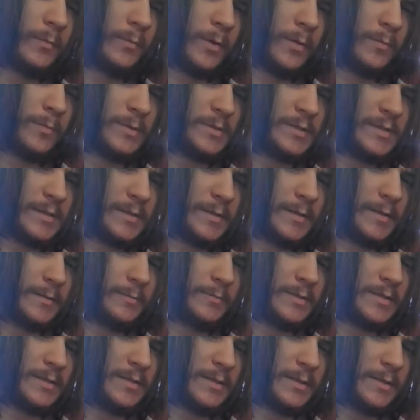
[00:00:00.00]
what was it? It
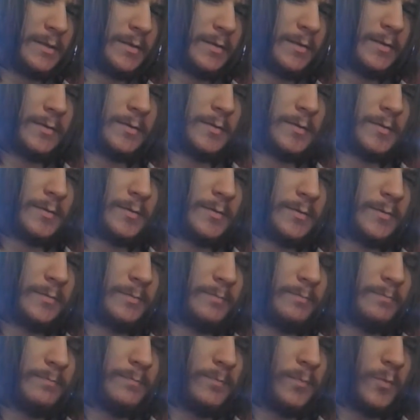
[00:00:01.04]
was the
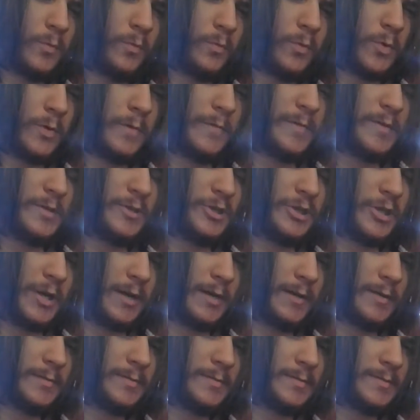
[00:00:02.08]
War of the
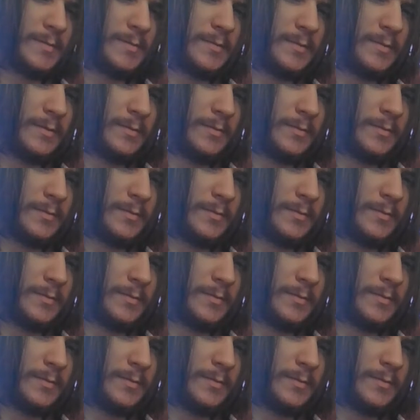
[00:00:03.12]
Giants